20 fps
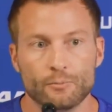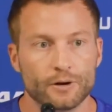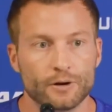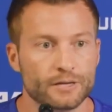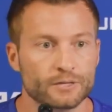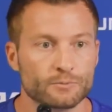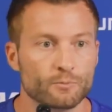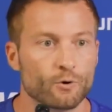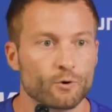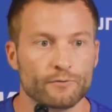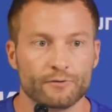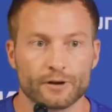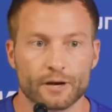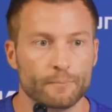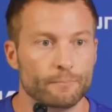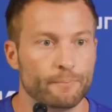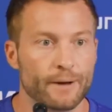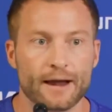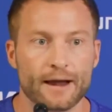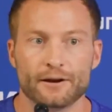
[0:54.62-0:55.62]
Nobody's more of a
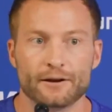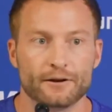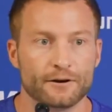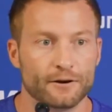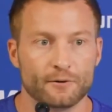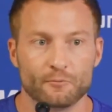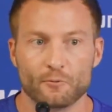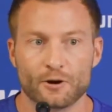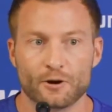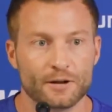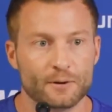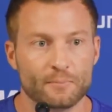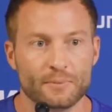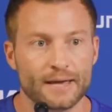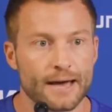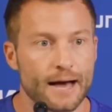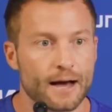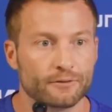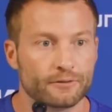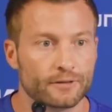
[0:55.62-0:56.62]
competitor and wanting to
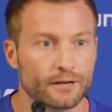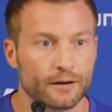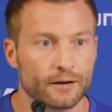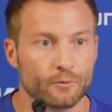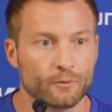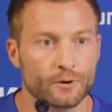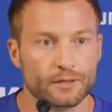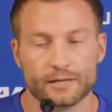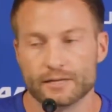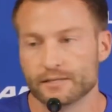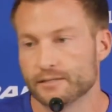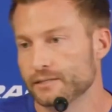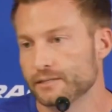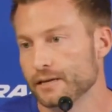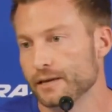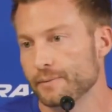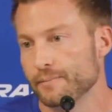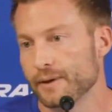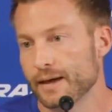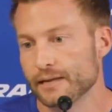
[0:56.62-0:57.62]
be out there with his
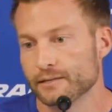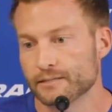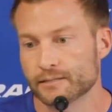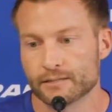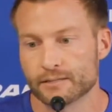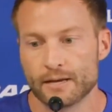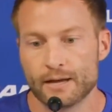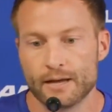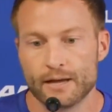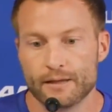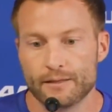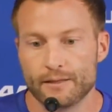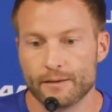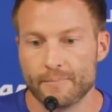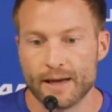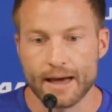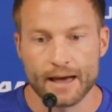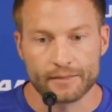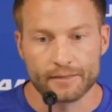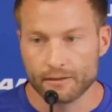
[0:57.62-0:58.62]
teammates
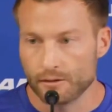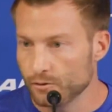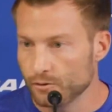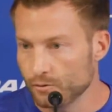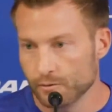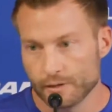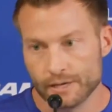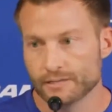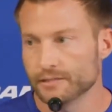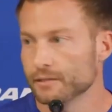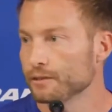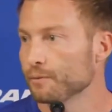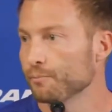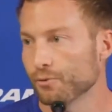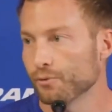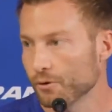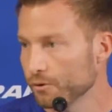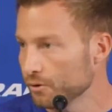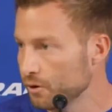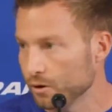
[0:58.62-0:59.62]
than Matthew. He's in
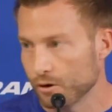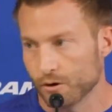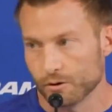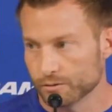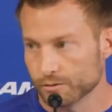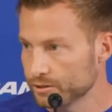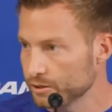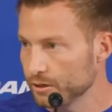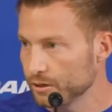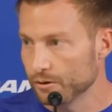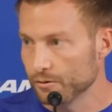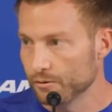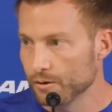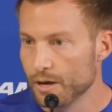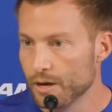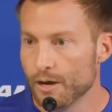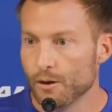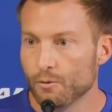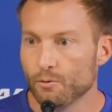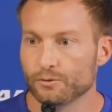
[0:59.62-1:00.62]
the protocol,
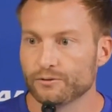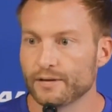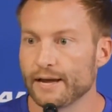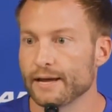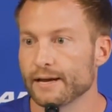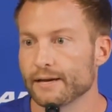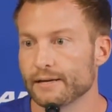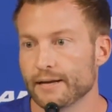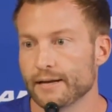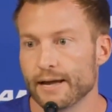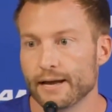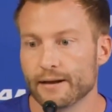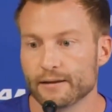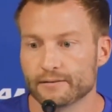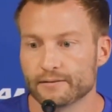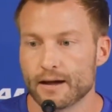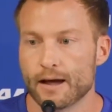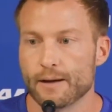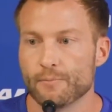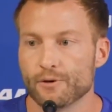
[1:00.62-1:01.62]
so we'll take it a day
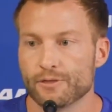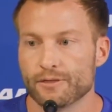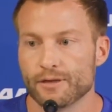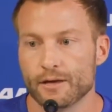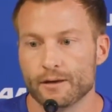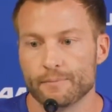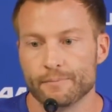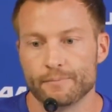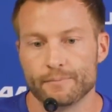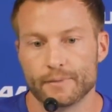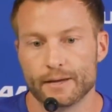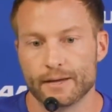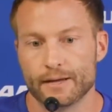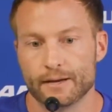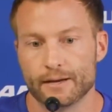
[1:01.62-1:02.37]
at a time with him.